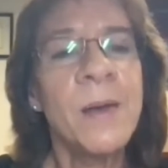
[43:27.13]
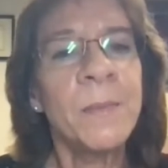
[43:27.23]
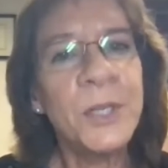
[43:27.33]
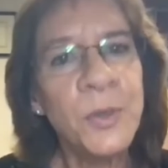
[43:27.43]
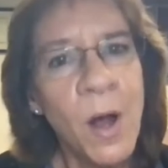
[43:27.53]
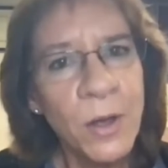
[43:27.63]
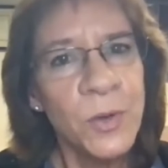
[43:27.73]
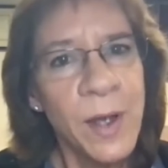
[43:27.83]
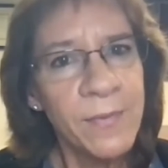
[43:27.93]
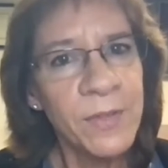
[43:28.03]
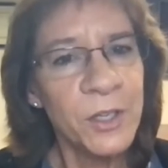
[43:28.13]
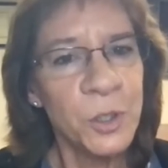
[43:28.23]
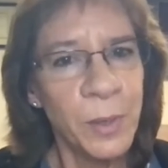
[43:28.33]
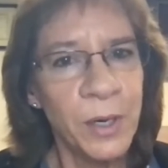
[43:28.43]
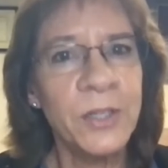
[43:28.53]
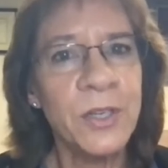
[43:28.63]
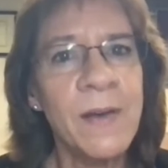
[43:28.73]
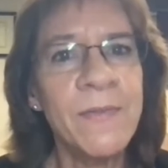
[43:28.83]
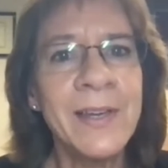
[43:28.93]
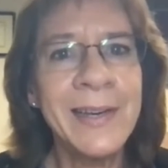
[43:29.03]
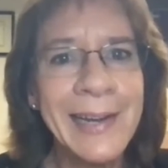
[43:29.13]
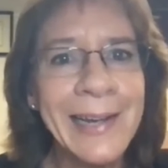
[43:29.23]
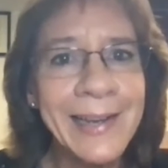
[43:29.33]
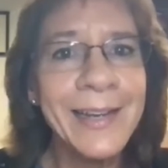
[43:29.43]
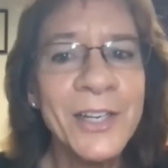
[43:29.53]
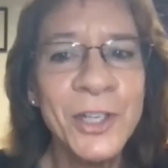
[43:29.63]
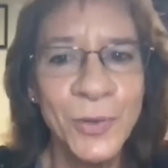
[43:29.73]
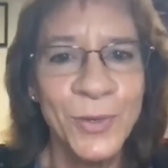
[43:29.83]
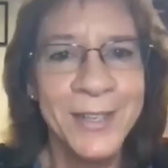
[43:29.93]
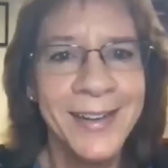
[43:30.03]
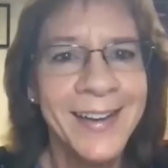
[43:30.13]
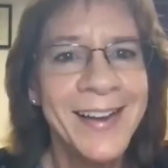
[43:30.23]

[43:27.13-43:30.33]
but you also have the experience of the knee issues.